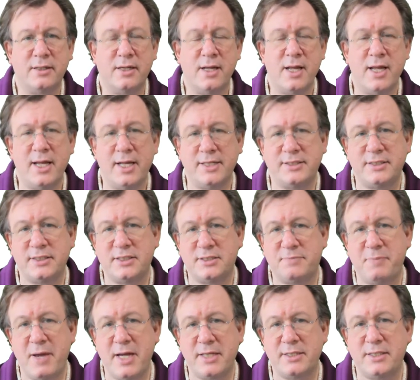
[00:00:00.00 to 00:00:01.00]
It's
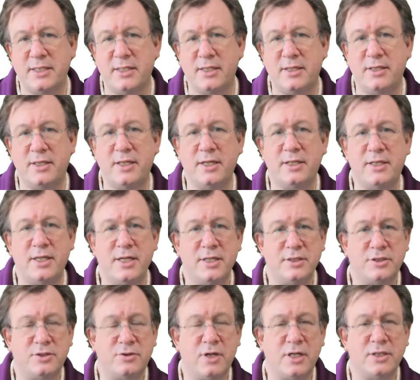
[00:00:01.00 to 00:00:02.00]
expected that the
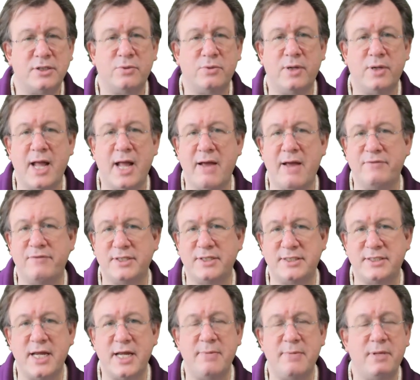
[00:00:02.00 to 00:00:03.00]
instructor will have the
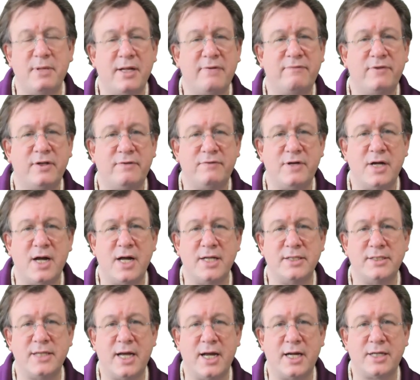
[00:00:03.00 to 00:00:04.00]
same level of
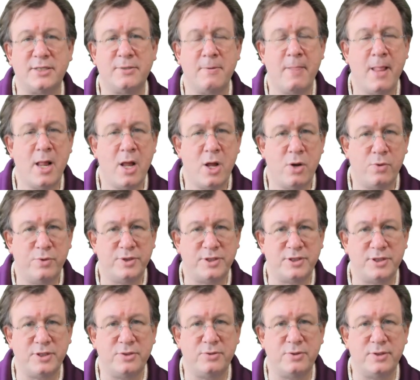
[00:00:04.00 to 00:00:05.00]
contact with
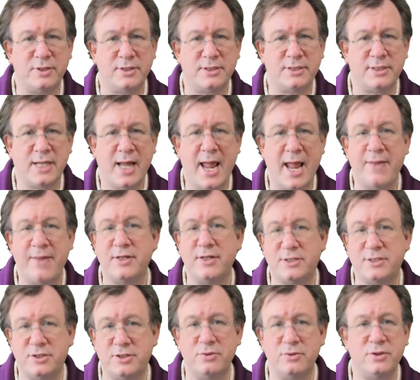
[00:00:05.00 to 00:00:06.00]
students and that
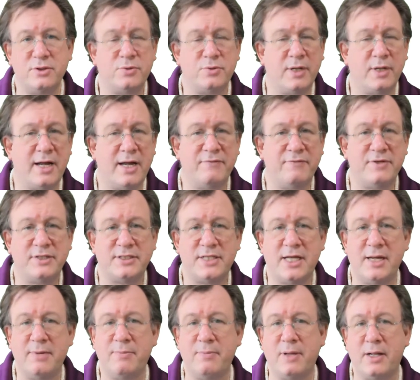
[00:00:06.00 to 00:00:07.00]
students will have the
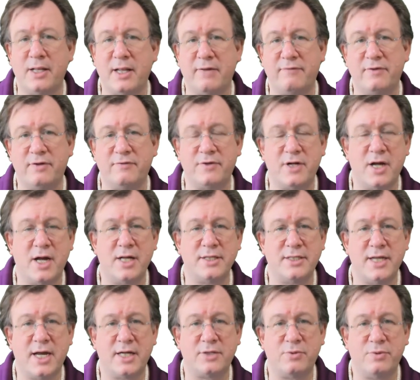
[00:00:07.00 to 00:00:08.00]
same level of
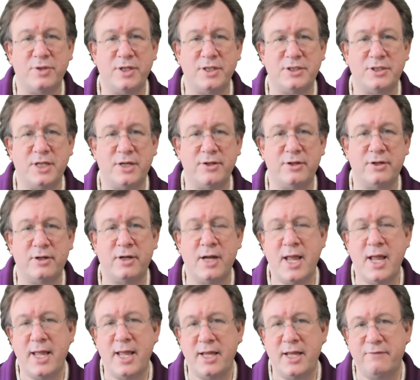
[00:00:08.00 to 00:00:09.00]
contact with each other
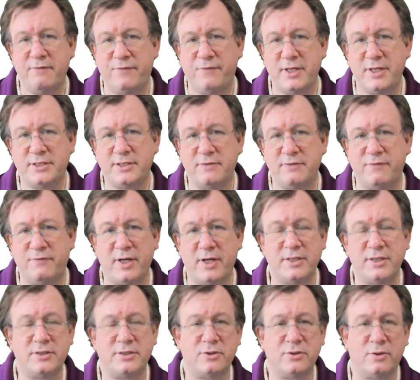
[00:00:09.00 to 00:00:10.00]
in a
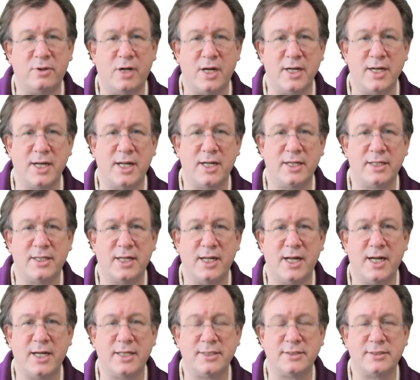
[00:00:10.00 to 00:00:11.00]
face-to-face or online
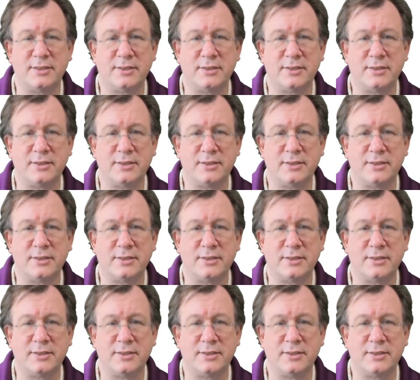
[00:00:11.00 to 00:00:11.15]
class.